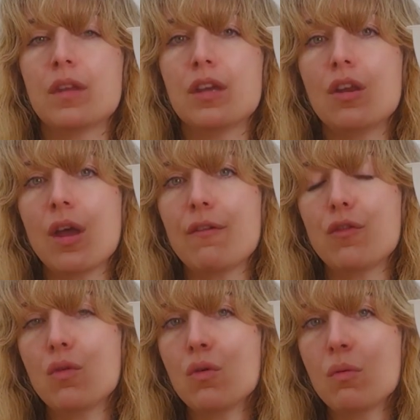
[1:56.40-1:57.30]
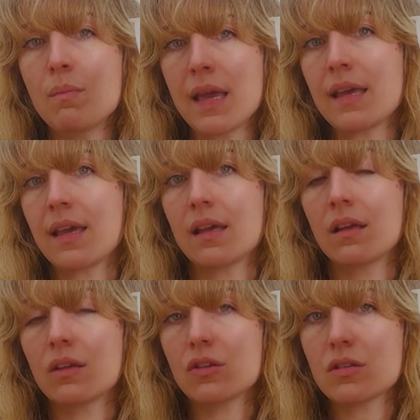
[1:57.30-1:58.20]
if you're
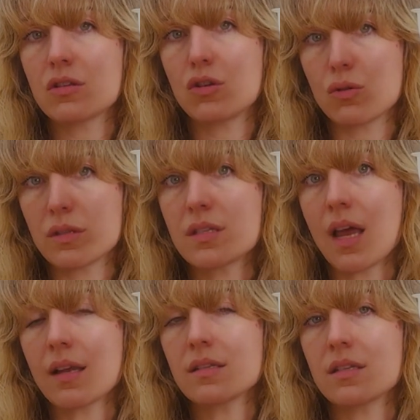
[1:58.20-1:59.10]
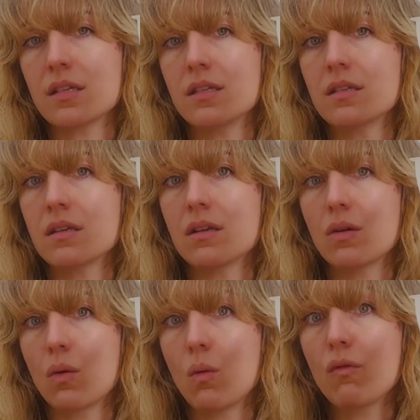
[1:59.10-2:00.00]
making just your standard
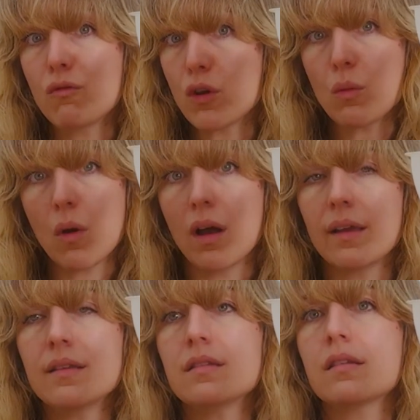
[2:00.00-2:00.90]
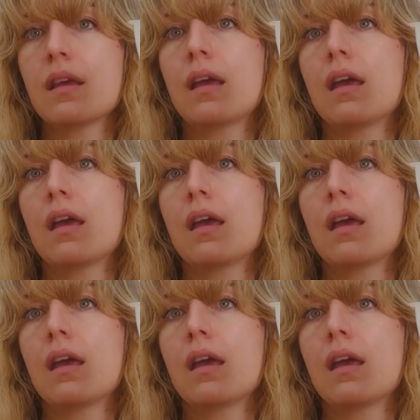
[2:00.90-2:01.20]
fruit wines,